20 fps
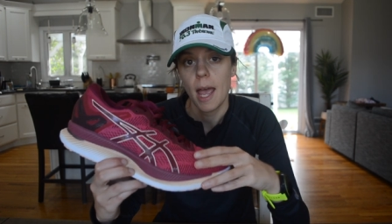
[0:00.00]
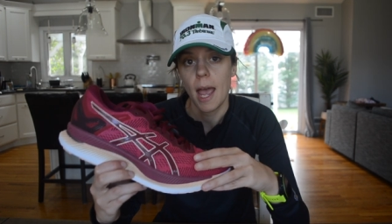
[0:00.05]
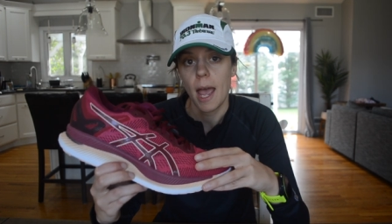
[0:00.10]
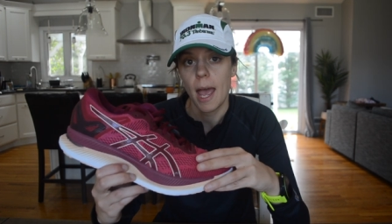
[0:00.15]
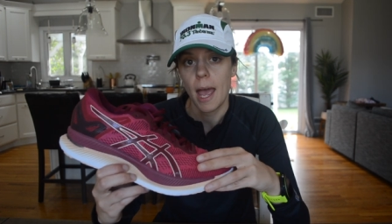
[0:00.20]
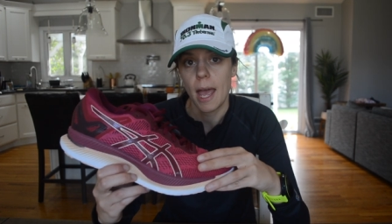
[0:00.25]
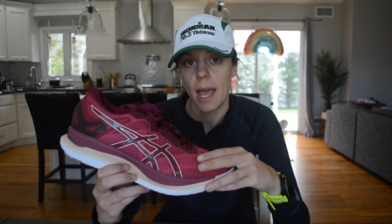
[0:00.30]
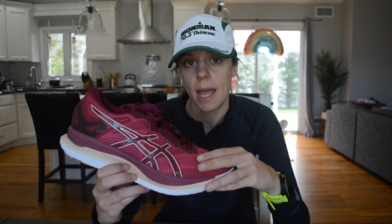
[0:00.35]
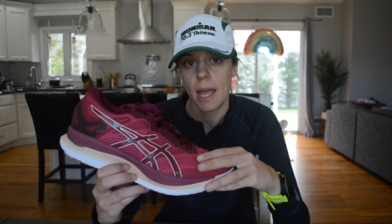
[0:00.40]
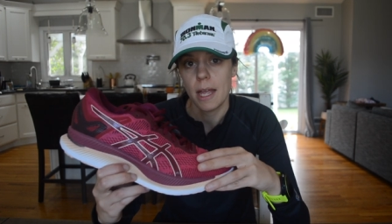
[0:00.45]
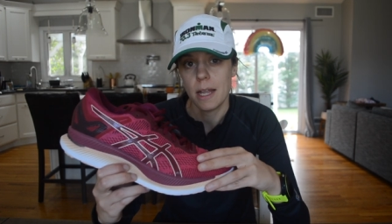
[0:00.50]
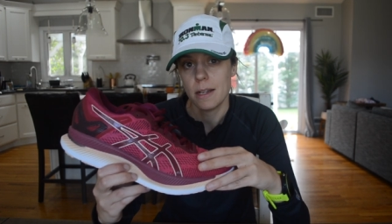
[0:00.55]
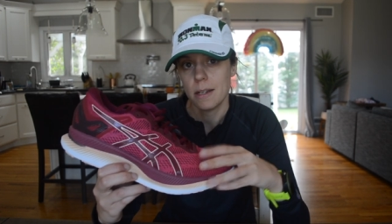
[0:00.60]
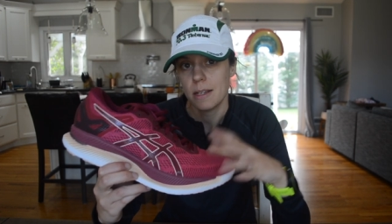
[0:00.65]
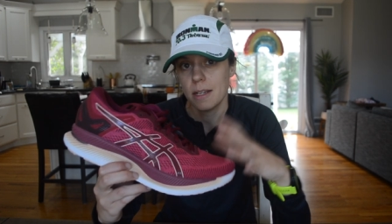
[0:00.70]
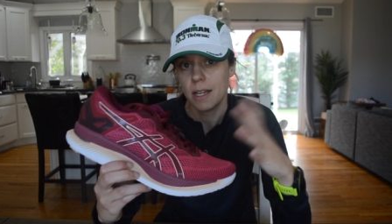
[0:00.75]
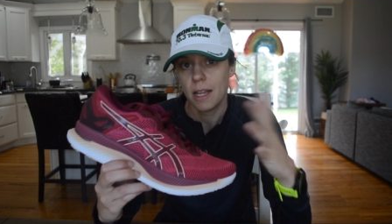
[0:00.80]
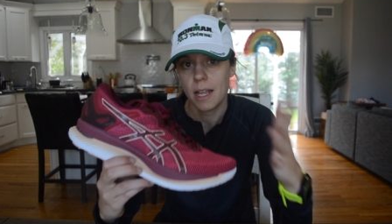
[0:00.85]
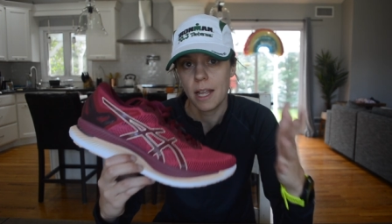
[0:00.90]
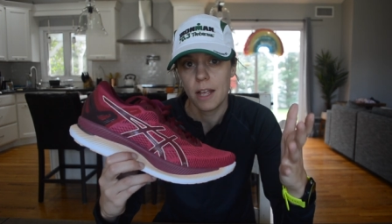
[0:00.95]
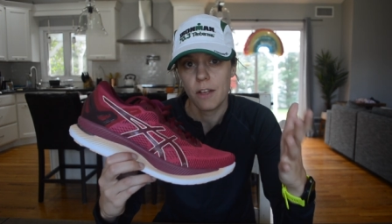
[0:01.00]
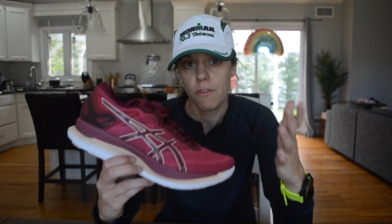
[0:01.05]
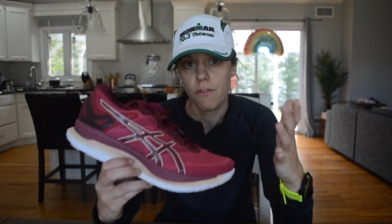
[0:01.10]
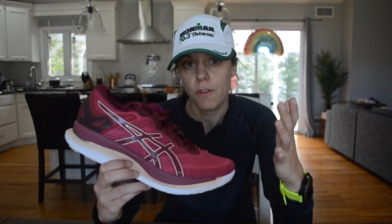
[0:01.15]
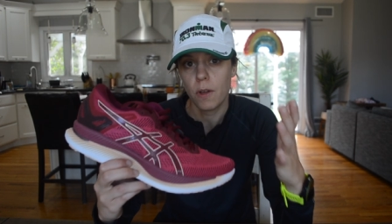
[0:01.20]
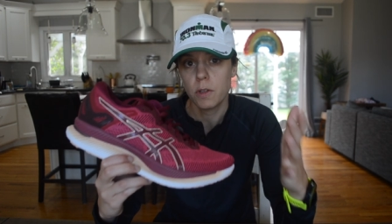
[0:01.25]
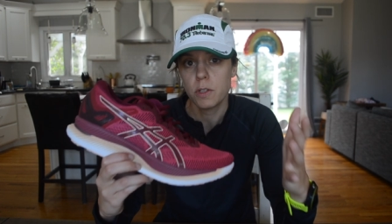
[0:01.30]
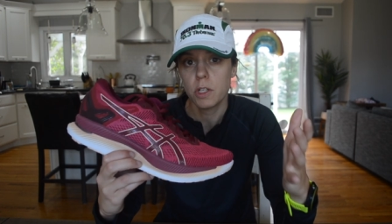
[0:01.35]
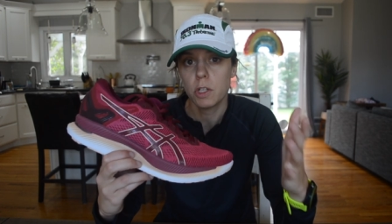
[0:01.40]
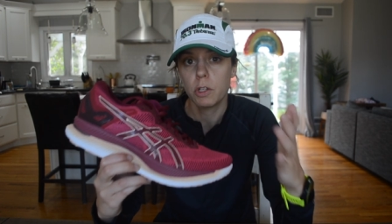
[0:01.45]
and it
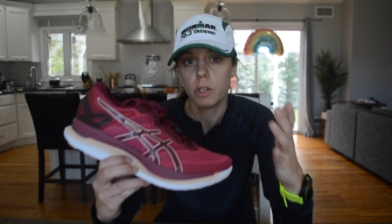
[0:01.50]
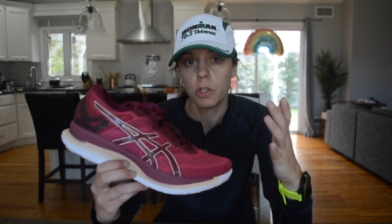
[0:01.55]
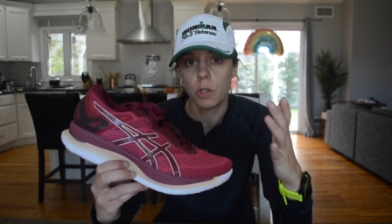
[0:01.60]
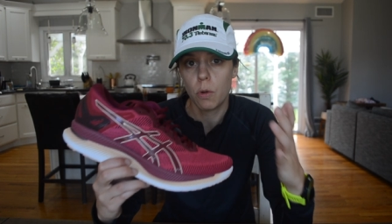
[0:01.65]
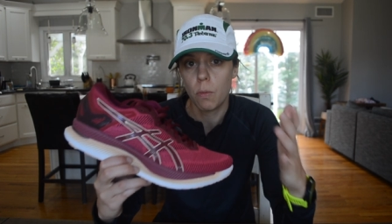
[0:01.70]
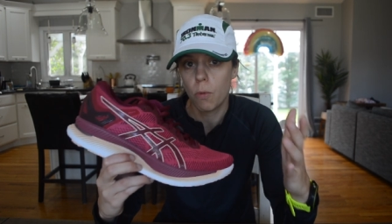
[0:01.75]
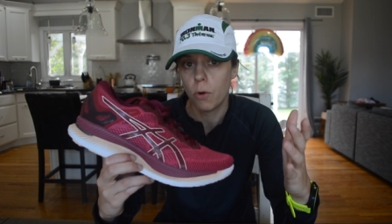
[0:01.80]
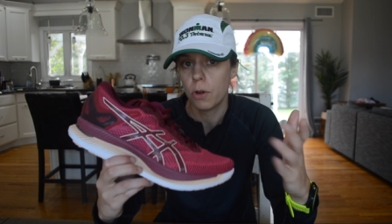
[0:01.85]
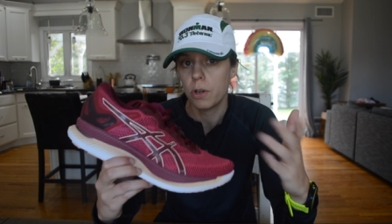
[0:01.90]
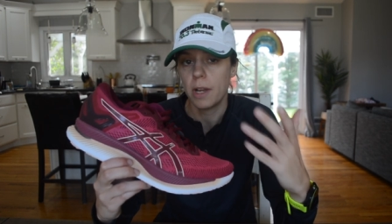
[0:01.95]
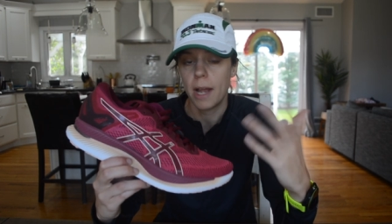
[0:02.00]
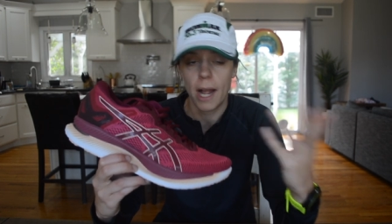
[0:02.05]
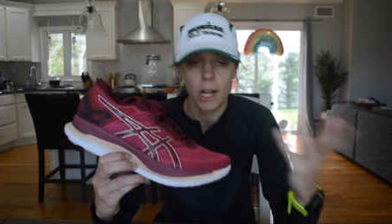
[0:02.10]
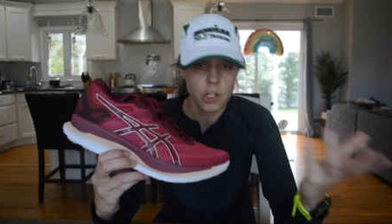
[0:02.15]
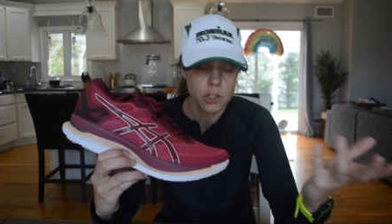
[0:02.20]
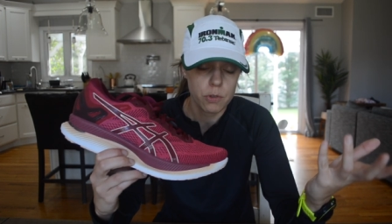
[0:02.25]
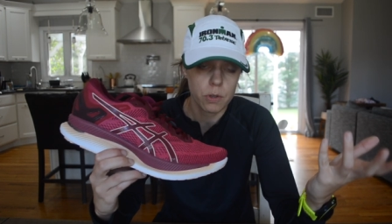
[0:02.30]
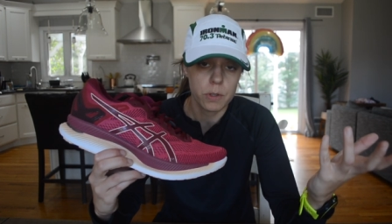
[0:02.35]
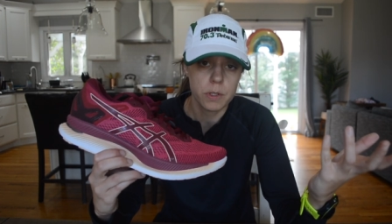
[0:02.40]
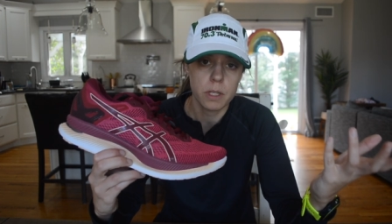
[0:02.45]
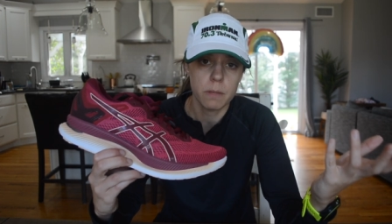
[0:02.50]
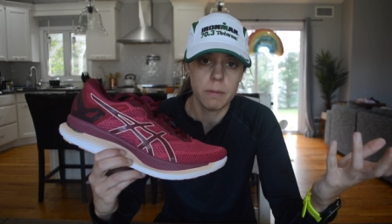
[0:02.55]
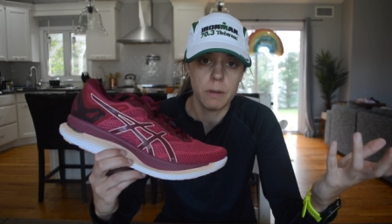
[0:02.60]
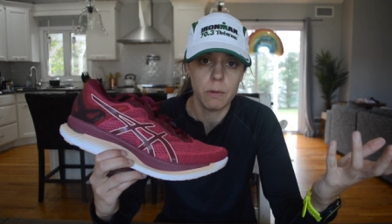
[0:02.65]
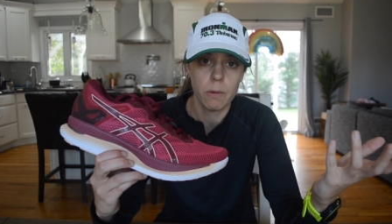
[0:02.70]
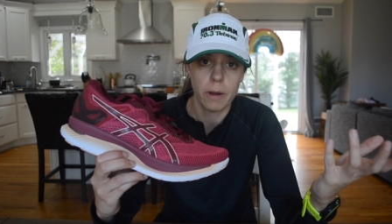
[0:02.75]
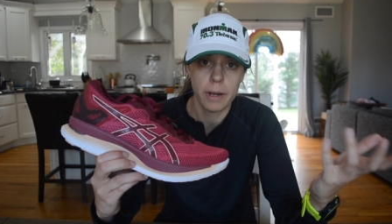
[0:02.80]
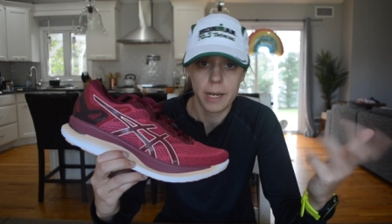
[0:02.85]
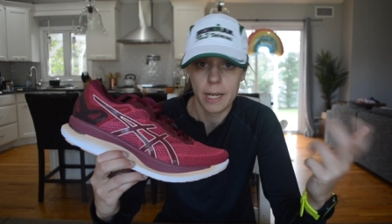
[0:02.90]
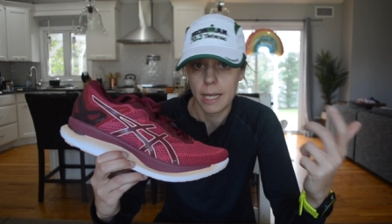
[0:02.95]
felt a little more natural to be
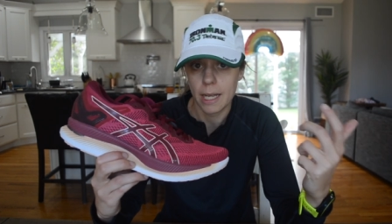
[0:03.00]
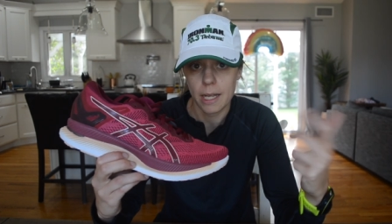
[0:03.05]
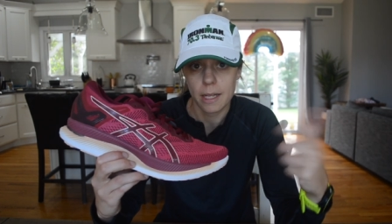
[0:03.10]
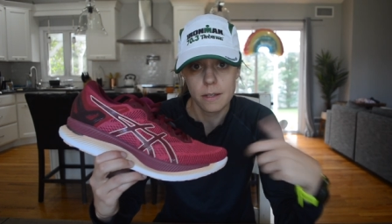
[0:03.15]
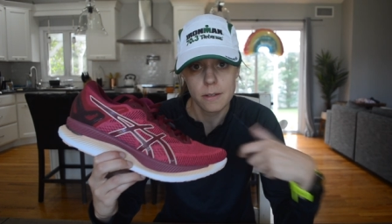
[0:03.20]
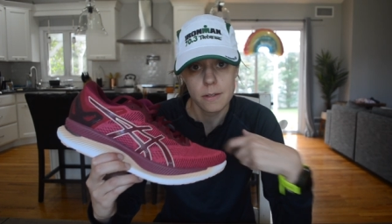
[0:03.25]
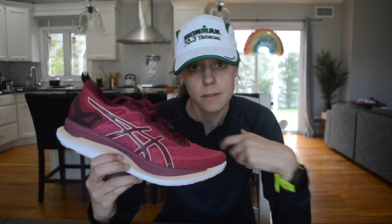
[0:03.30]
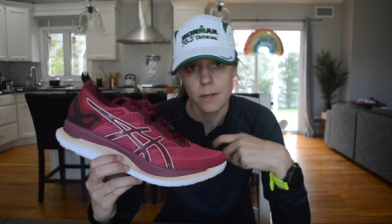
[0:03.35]
running in.